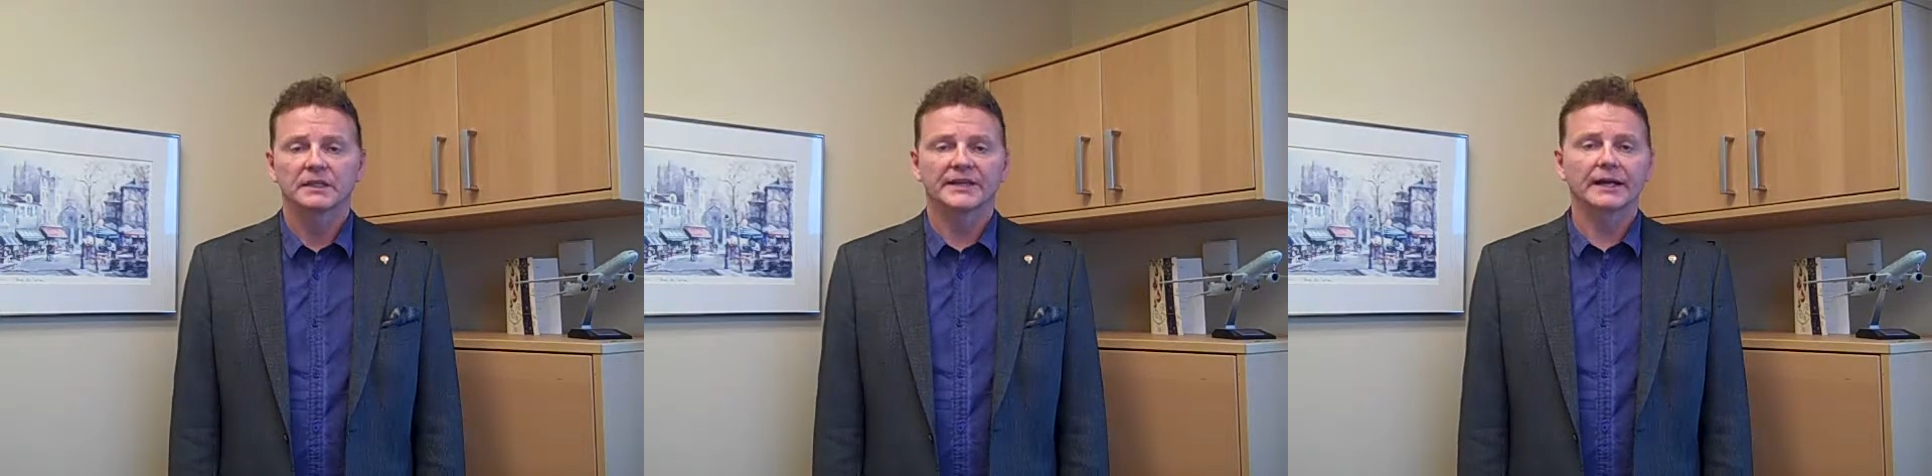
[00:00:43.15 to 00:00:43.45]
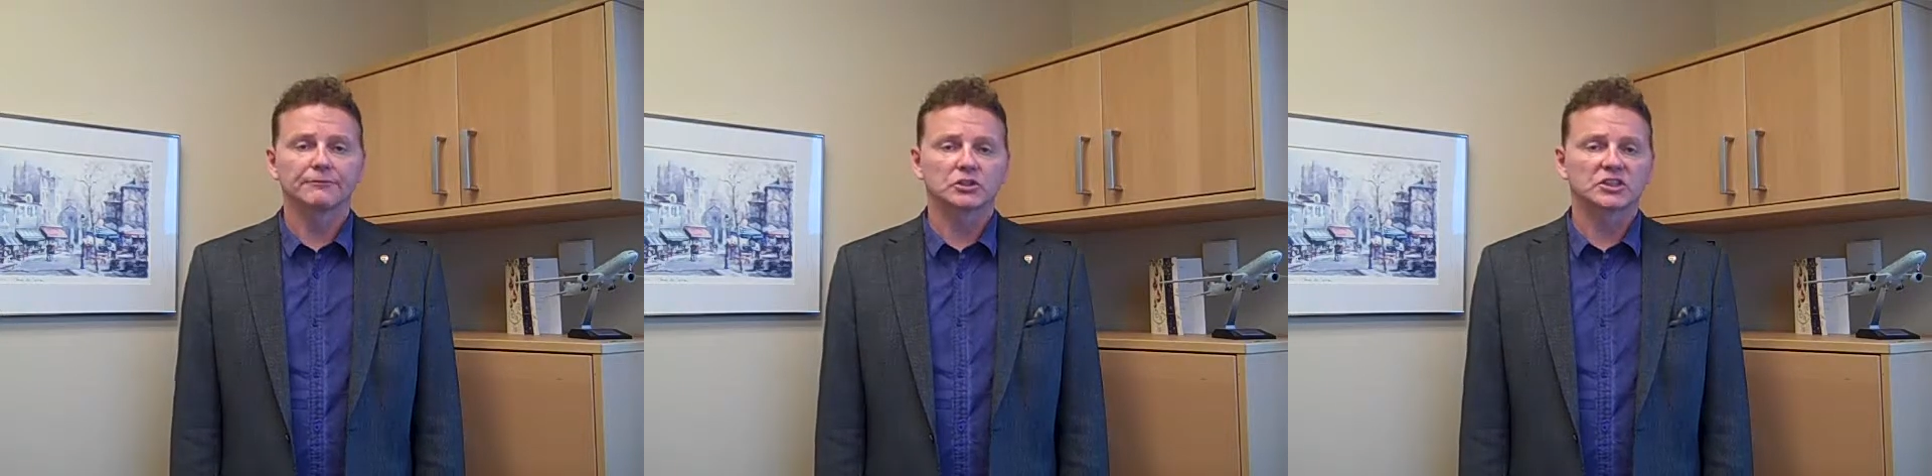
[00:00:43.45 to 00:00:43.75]
The
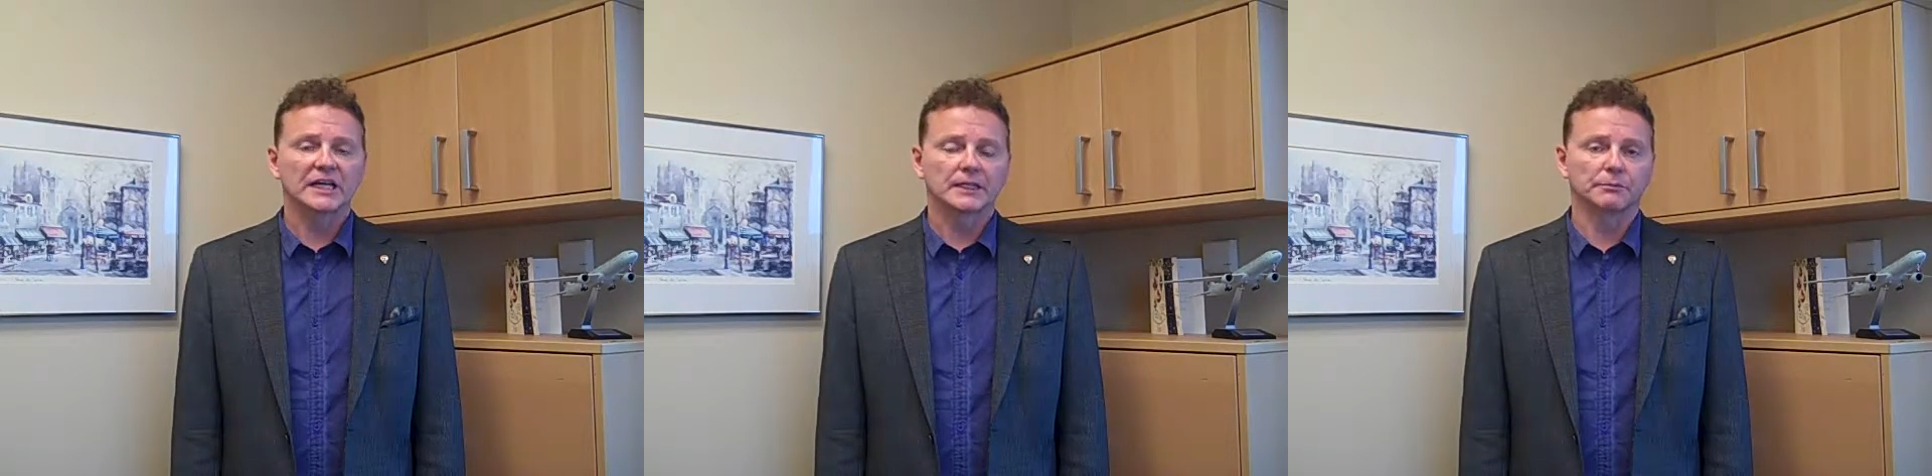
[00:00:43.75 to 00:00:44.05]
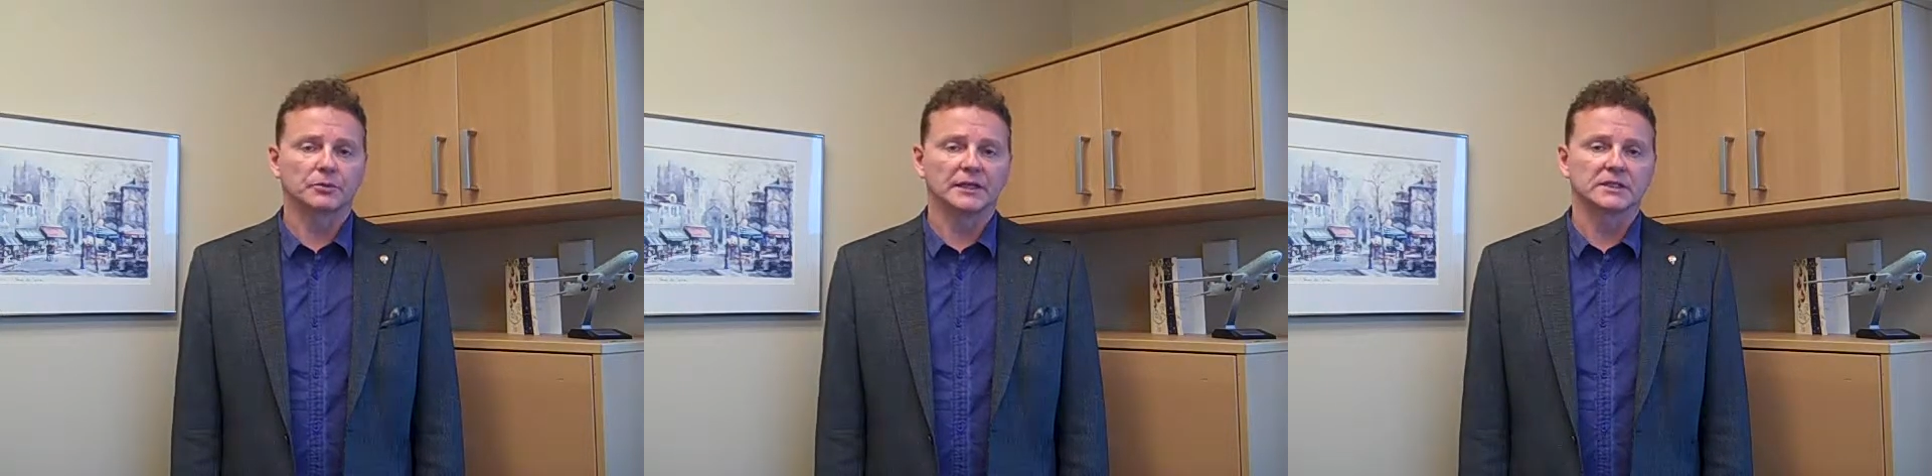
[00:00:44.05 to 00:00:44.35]
average selling
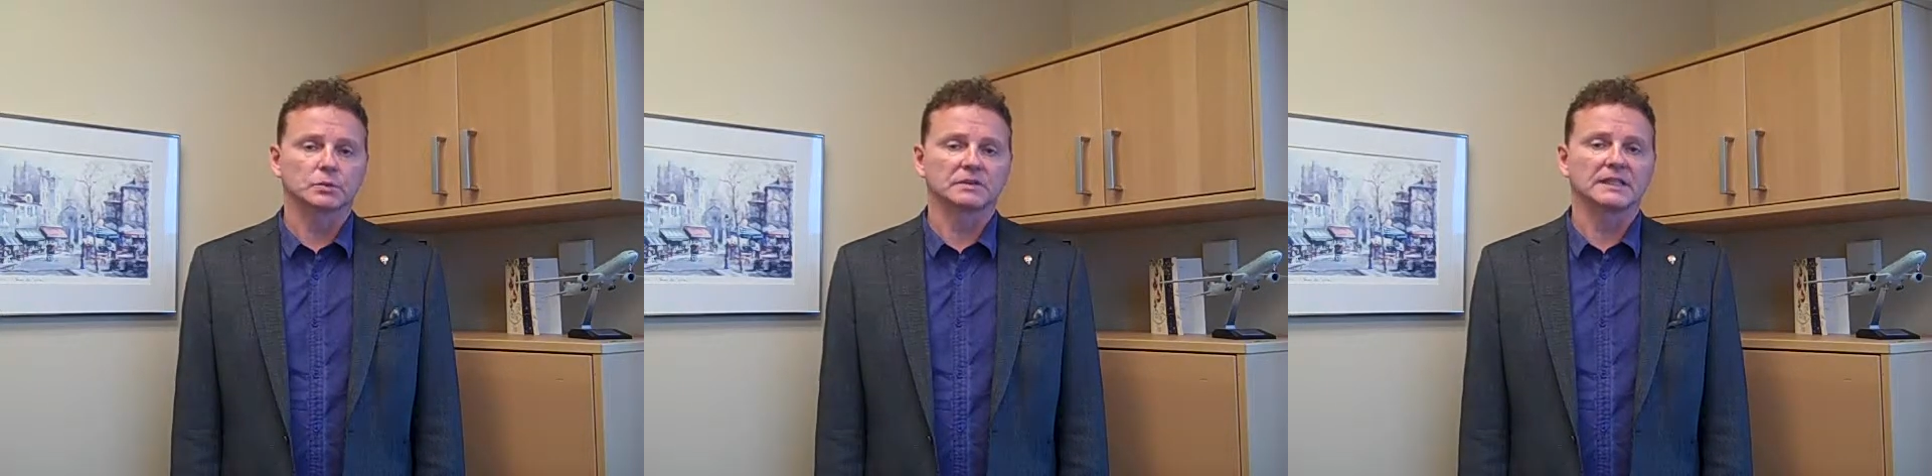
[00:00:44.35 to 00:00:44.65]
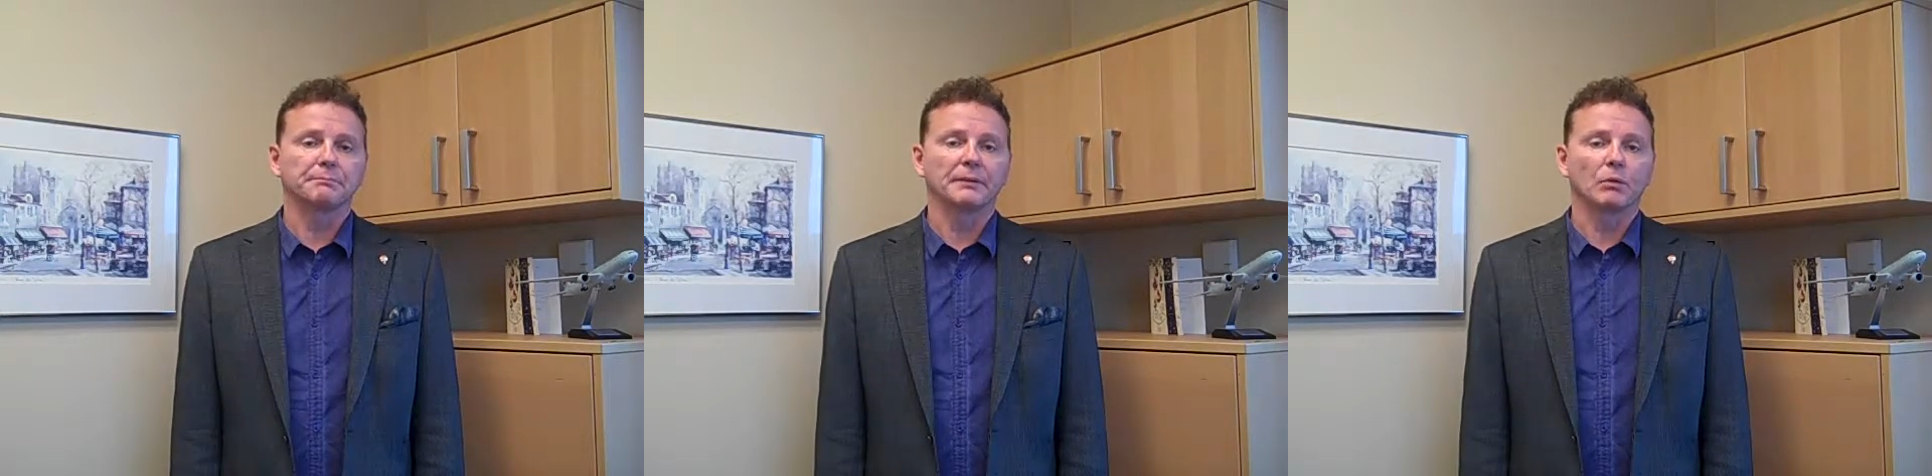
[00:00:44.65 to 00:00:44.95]
price was
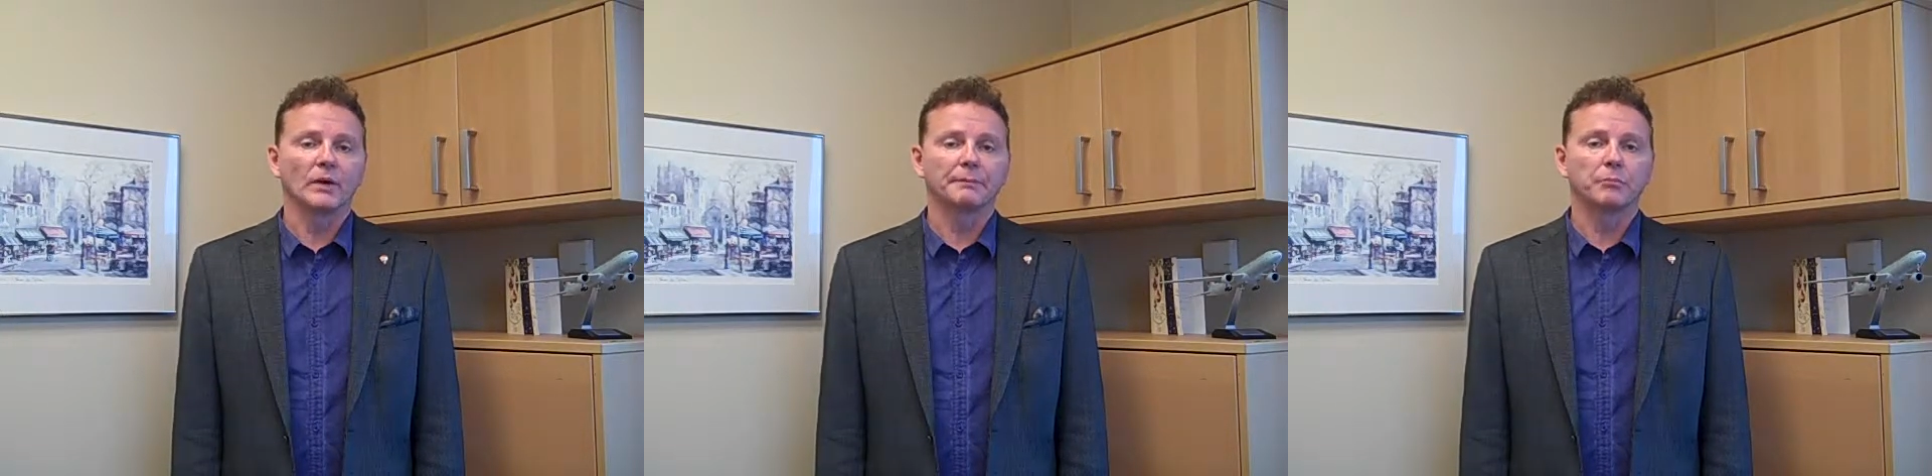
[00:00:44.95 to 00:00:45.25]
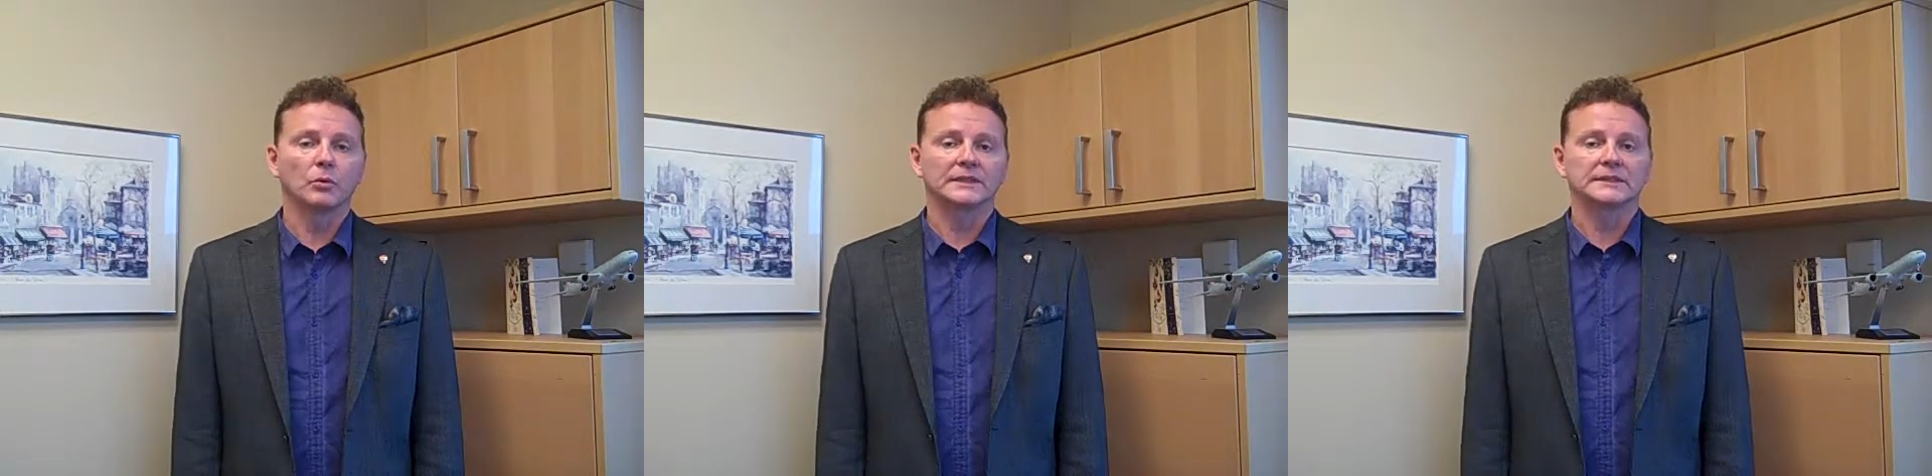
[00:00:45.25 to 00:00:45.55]
up by one
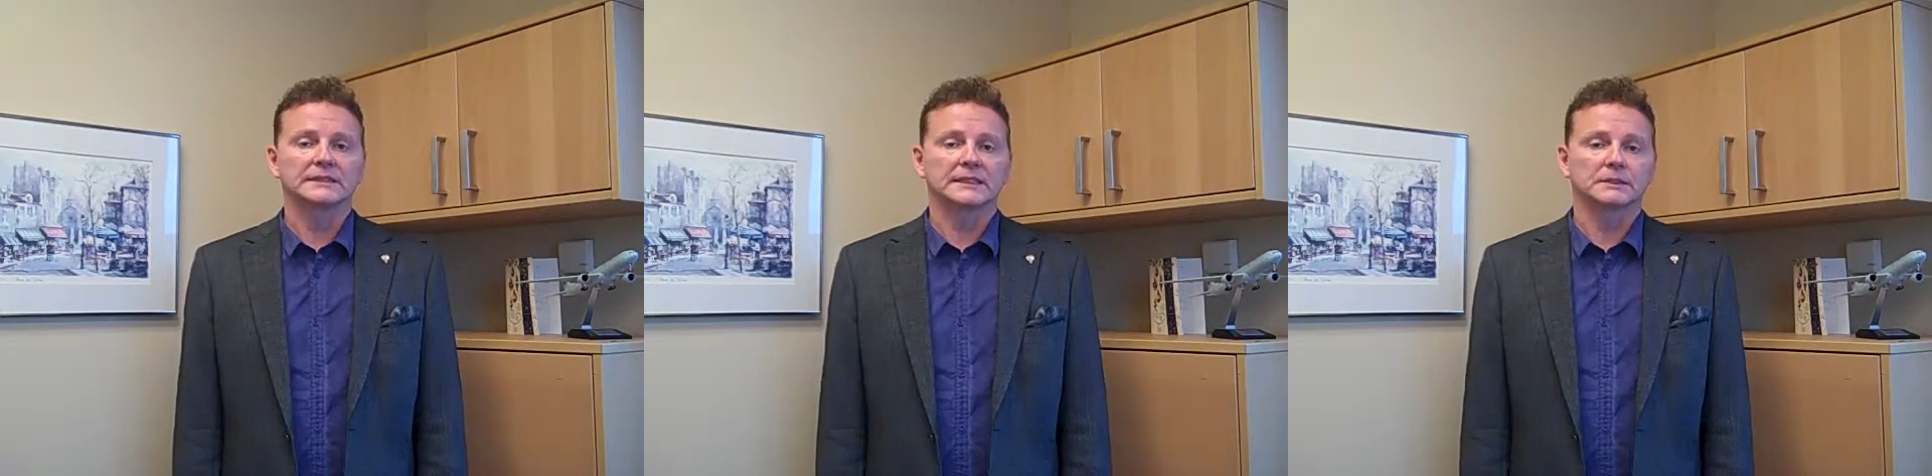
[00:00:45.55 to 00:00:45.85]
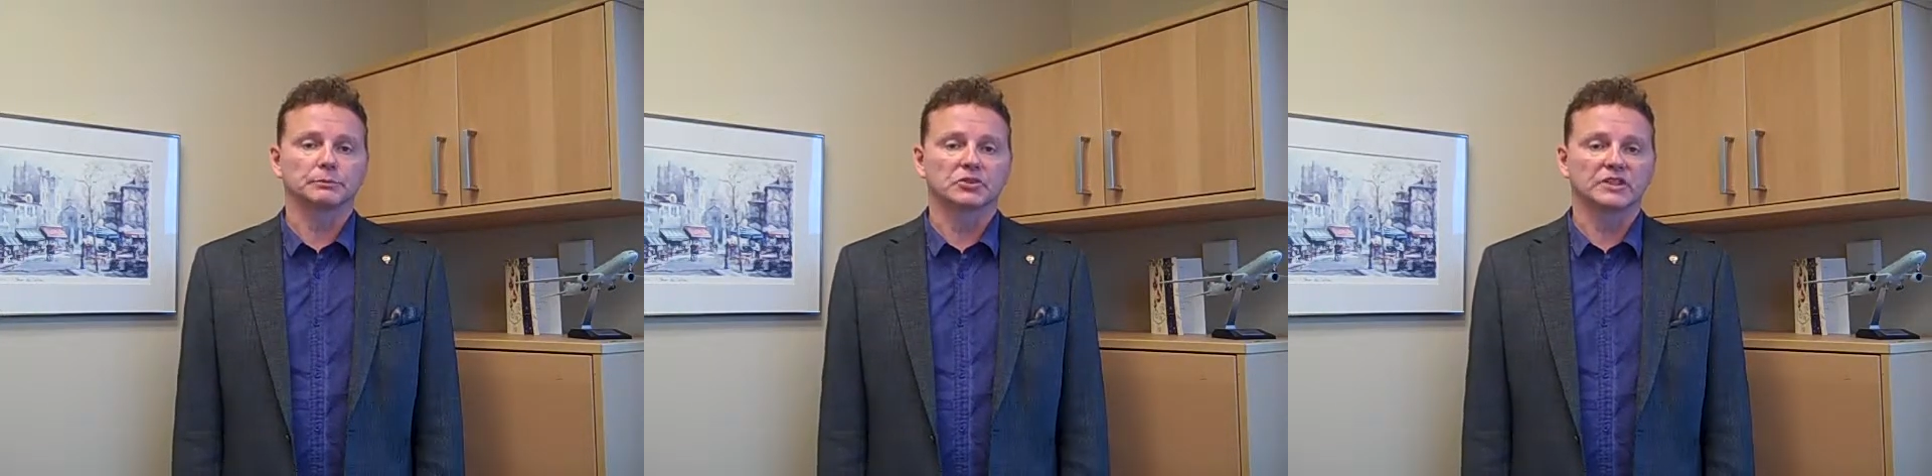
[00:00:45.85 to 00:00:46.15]
point
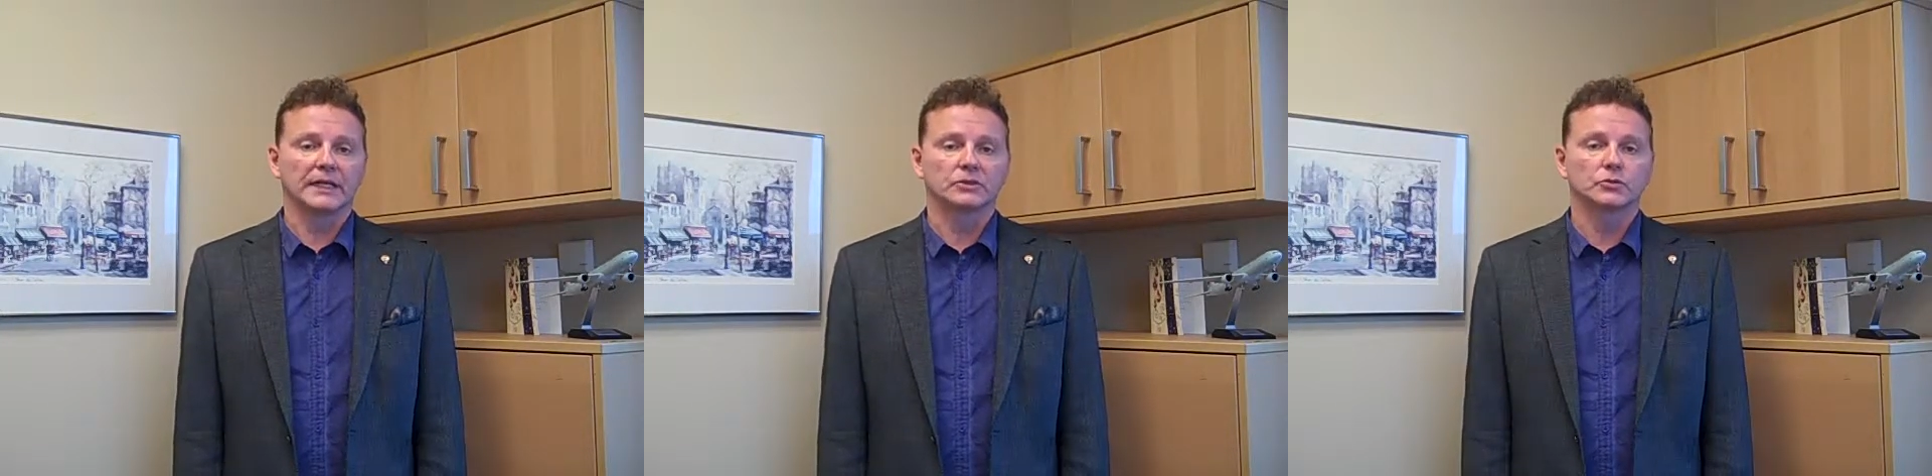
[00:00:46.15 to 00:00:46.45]
six percent